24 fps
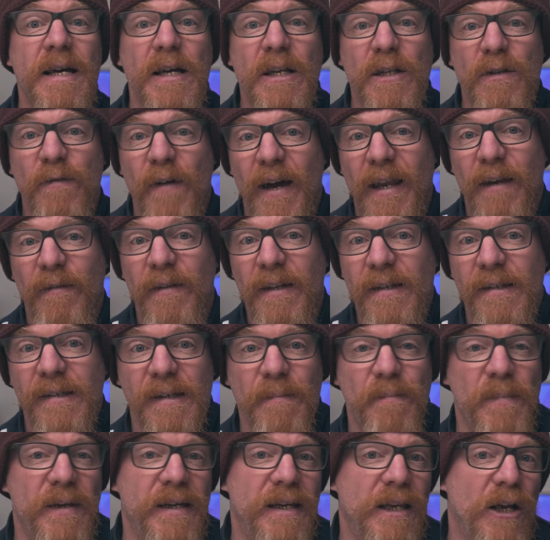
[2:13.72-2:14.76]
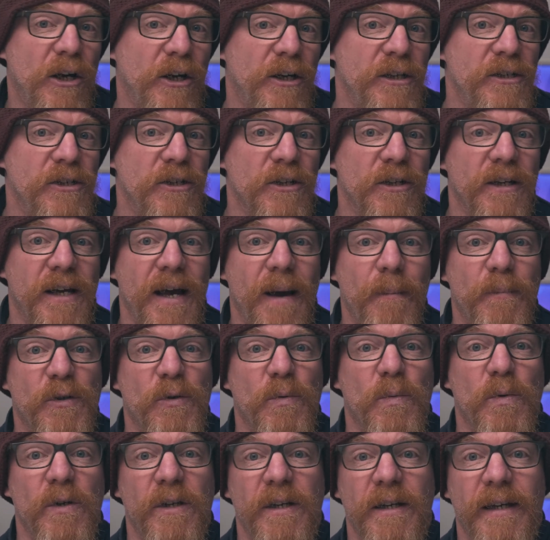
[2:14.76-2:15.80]
To avail of this, simply log into your Capture
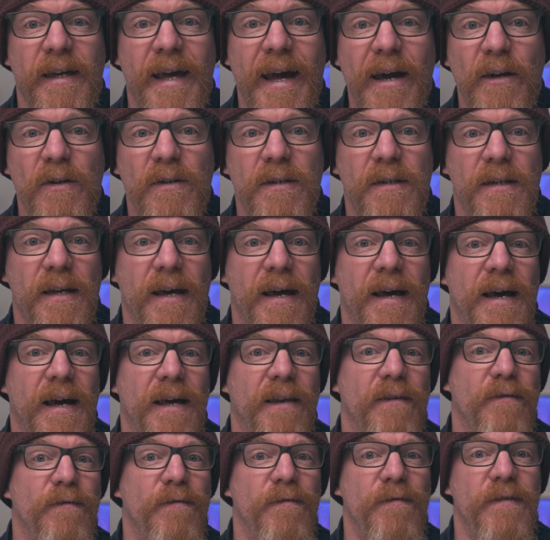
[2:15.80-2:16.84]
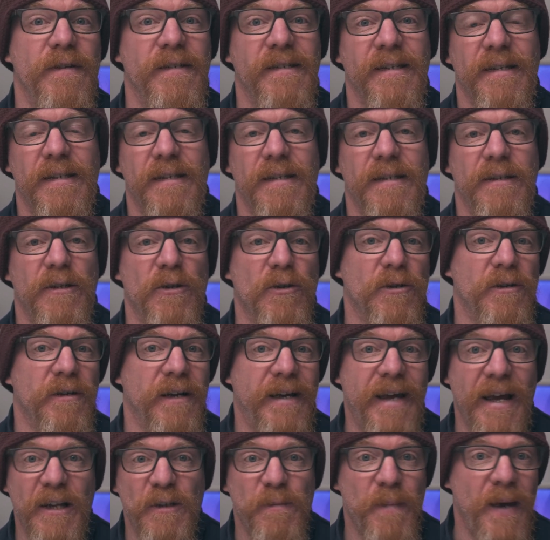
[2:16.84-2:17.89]
One account and visit your
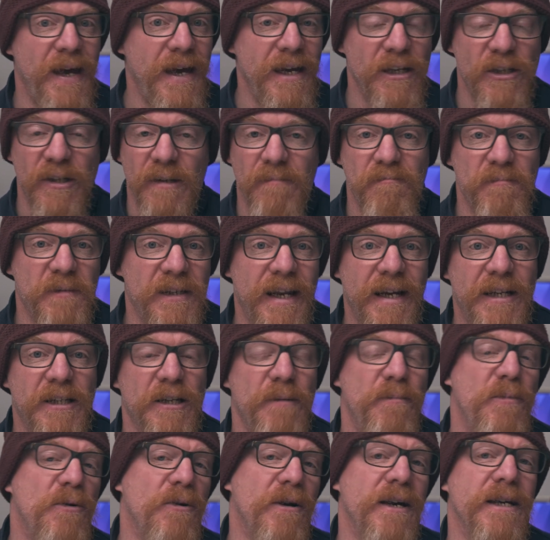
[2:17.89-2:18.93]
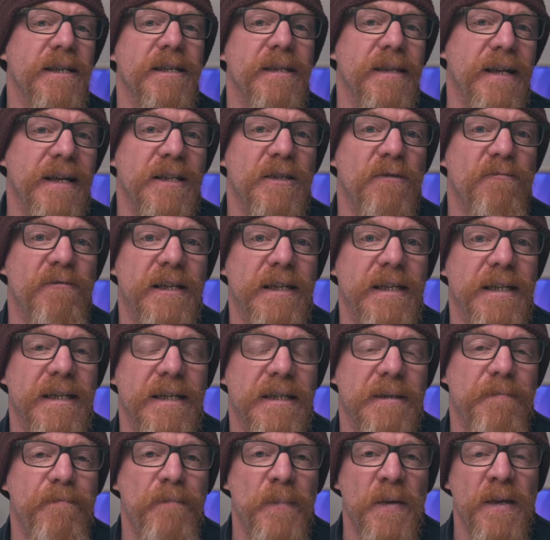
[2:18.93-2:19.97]
accounts page and select upgrade, and that's really
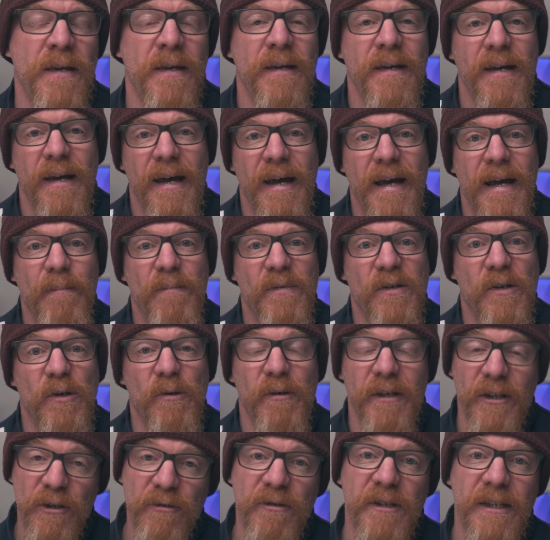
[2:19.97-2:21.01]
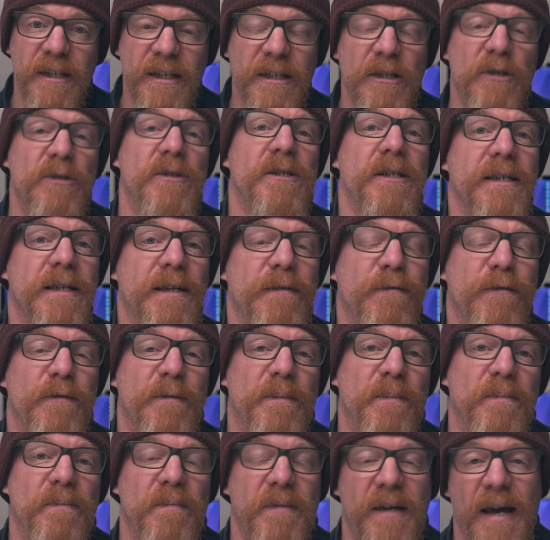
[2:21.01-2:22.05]
it. So interesting news today
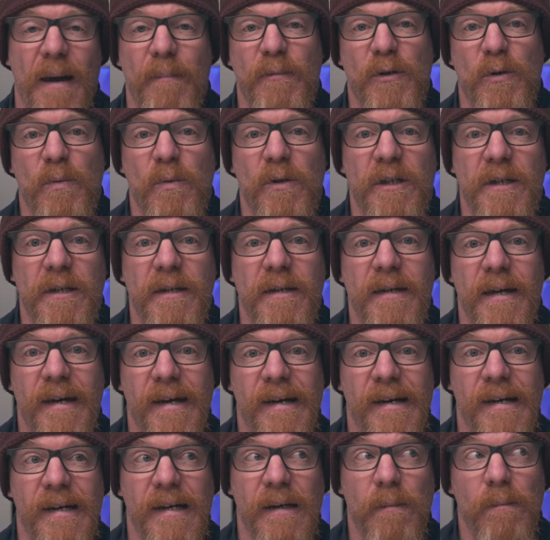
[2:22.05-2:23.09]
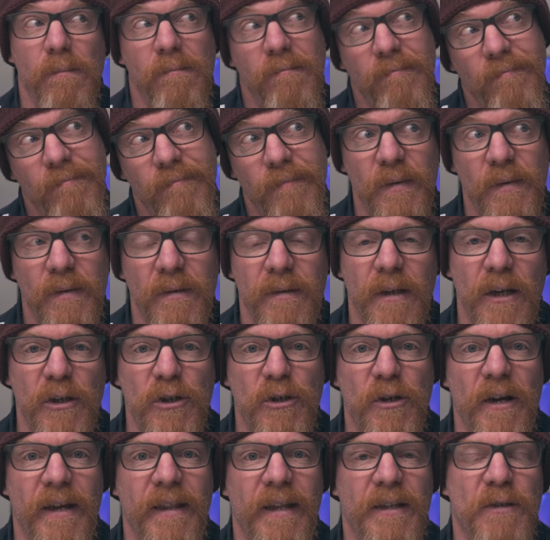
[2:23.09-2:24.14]
from Capture One. Not
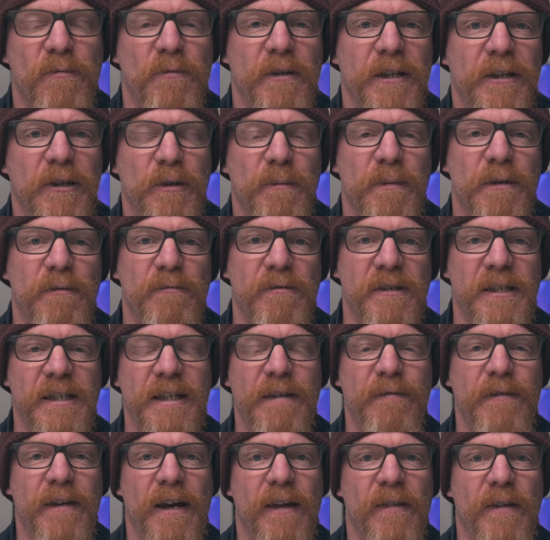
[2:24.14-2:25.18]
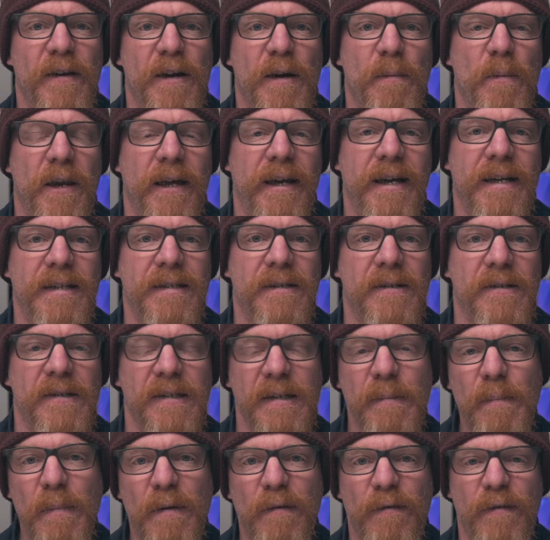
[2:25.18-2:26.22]
sure how that's really going to be received out there, but I guess they're
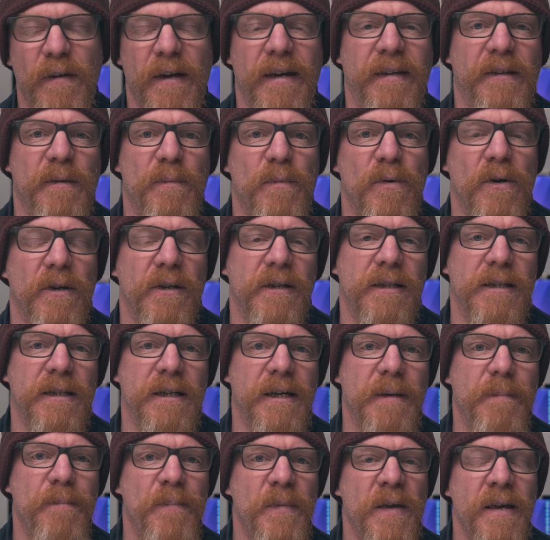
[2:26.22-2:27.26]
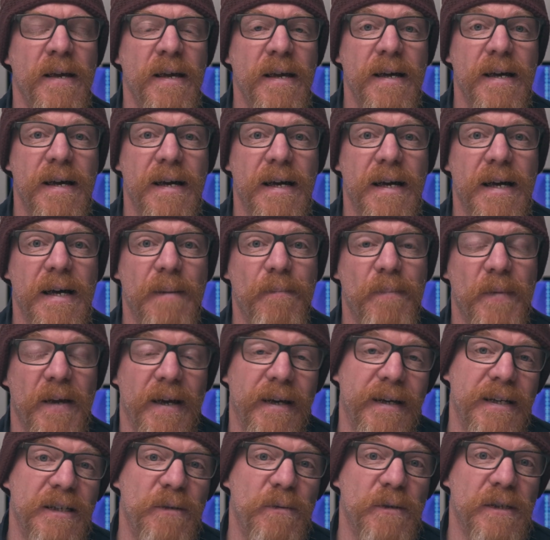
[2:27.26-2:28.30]
simplifying their product line. I
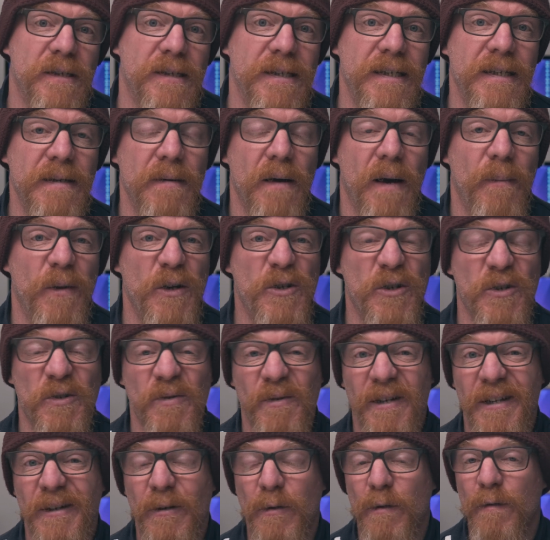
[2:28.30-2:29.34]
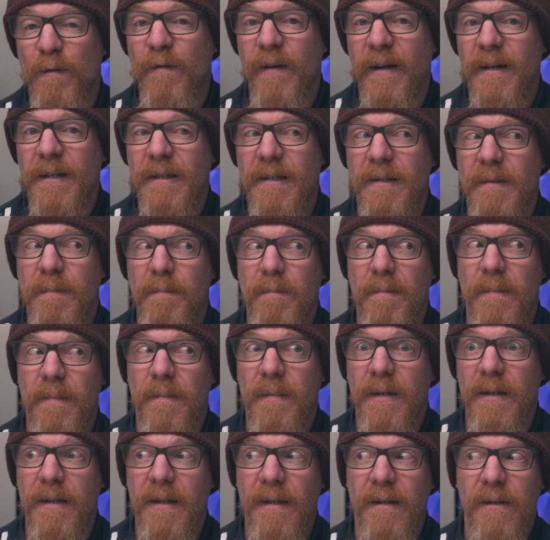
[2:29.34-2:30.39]
guess we'll see. I'm not sure it's really going to affect
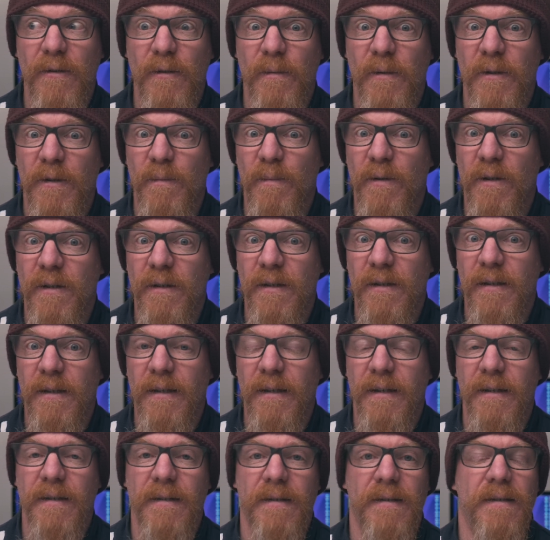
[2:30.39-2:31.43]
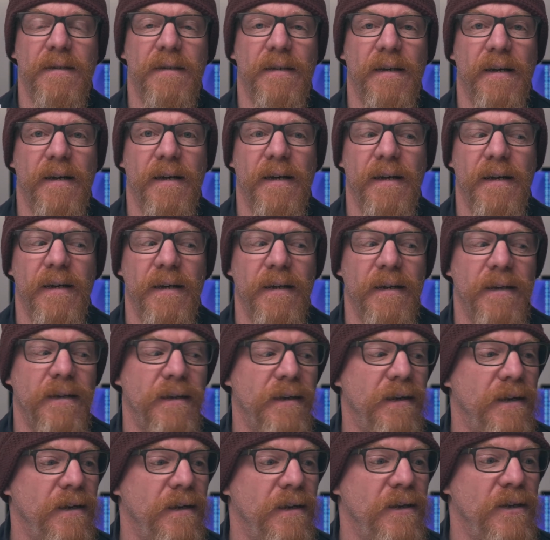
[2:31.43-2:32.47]
me too much personally, because
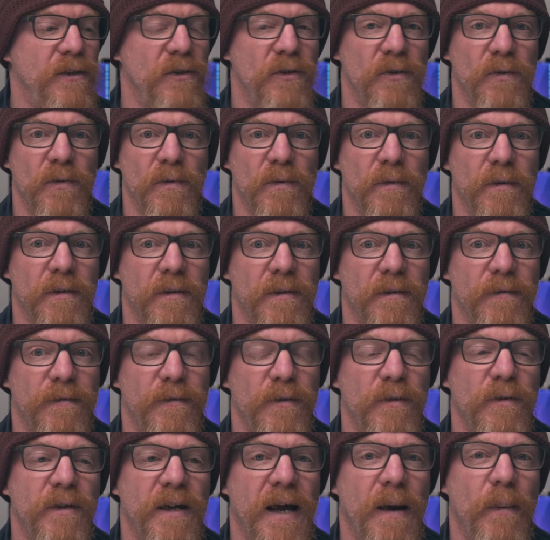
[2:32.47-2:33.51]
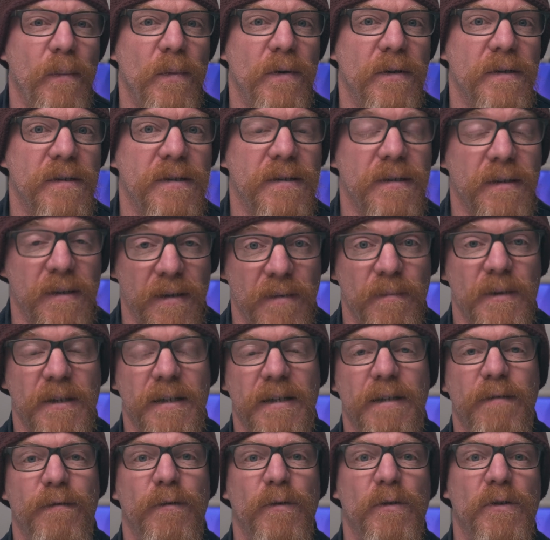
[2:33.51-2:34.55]
I shoot with a few cameras,
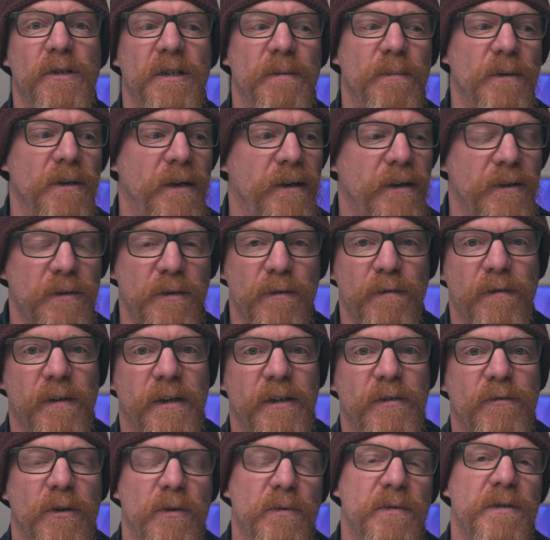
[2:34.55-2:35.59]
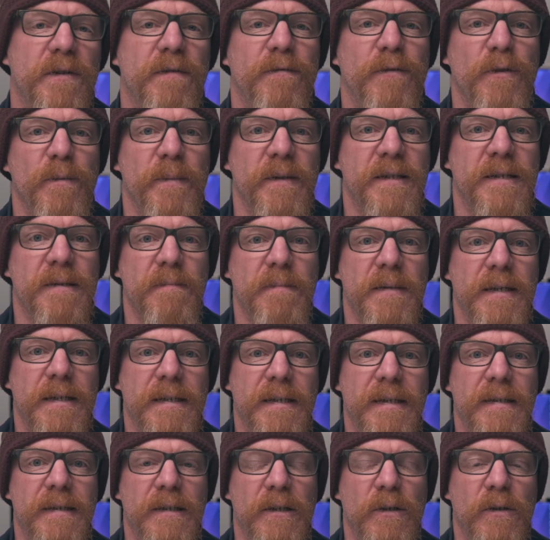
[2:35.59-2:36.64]
admittedly Fuji, but I also fly drones and a few bits and
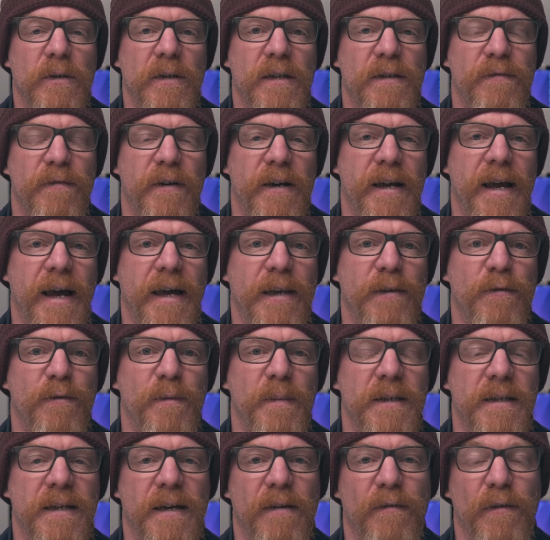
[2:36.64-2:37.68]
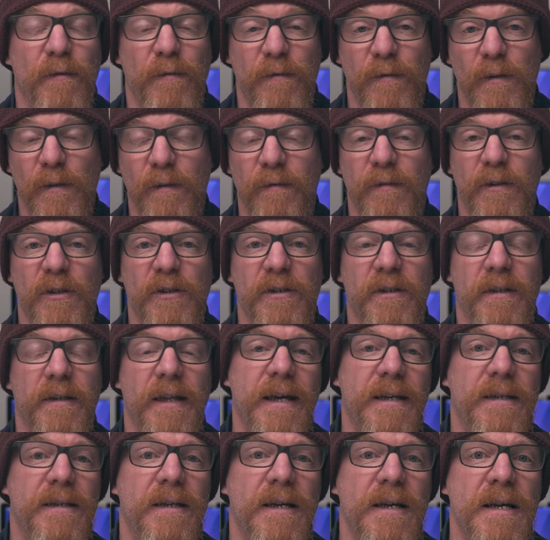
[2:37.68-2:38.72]
pieces, so it's very handy for me to have the full version of
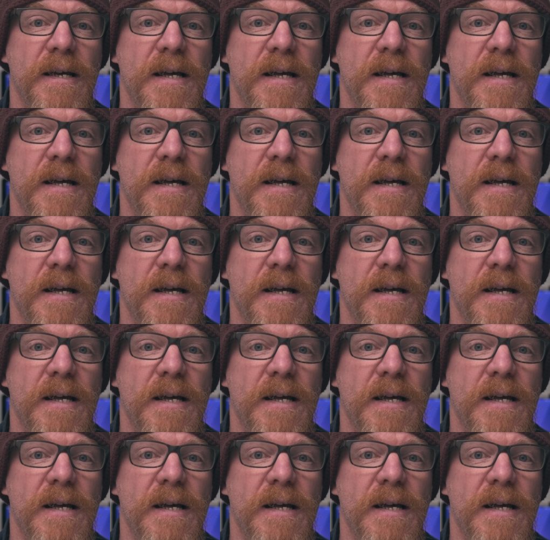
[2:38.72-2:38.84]
that,